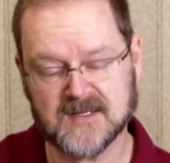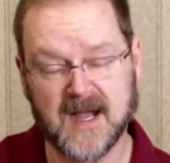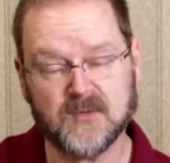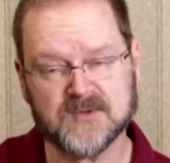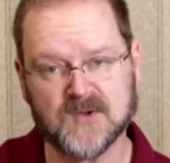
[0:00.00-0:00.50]

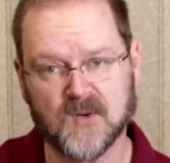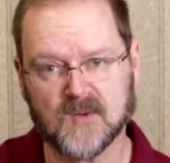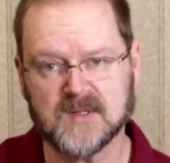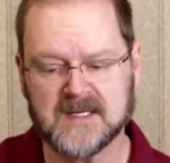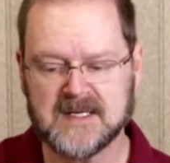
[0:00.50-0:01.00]

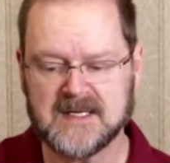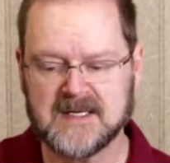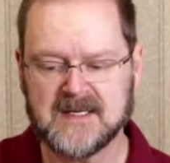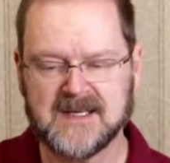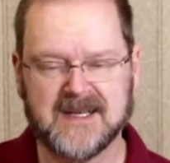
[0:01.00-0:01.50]
outsole,
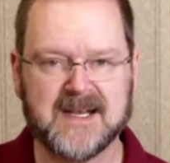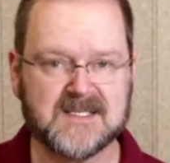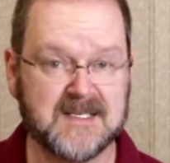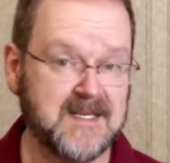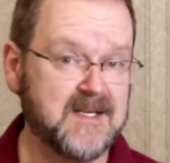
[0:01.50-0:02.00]
it
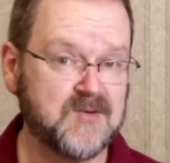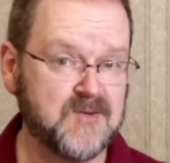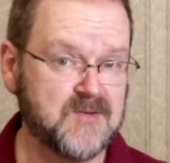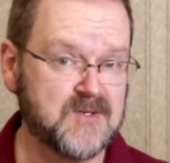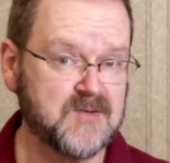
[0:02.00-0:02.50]
actually
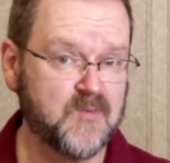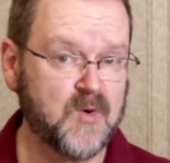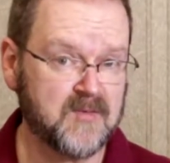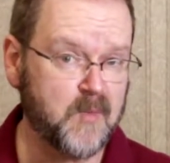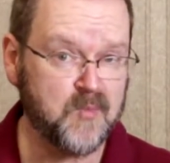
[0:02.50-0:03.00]
introduces
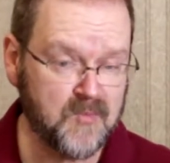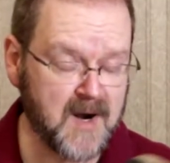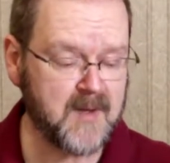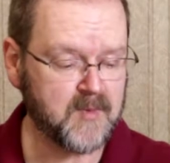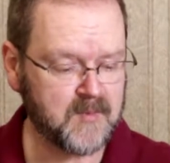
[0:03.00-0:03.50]
more of a
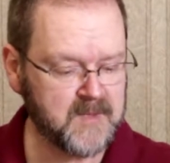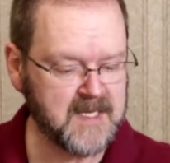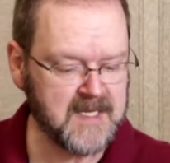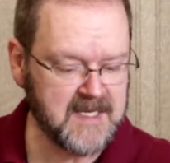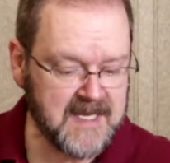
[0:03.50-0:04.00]
problem
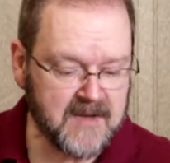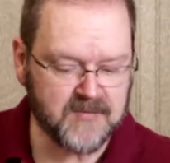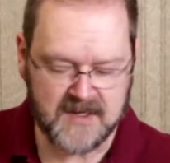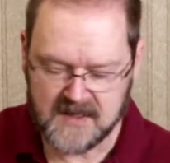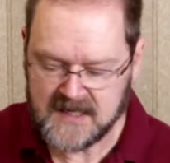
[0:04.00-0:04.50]
if
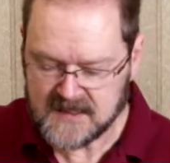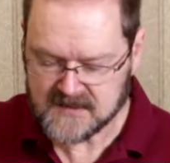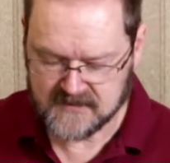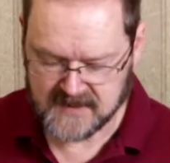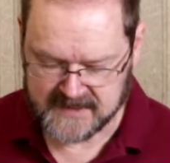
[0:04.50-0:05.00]
the
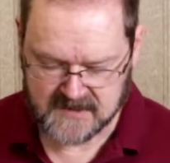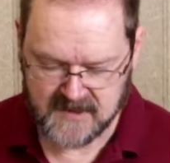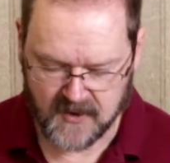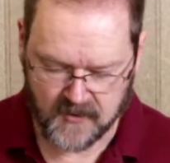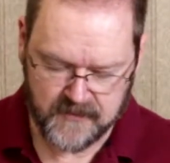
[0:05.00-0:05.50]
adhesive lets
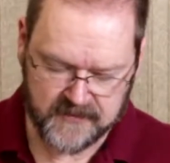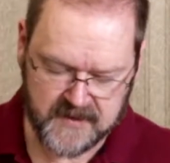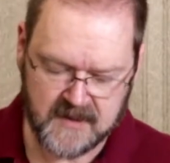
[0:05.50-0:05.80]
go.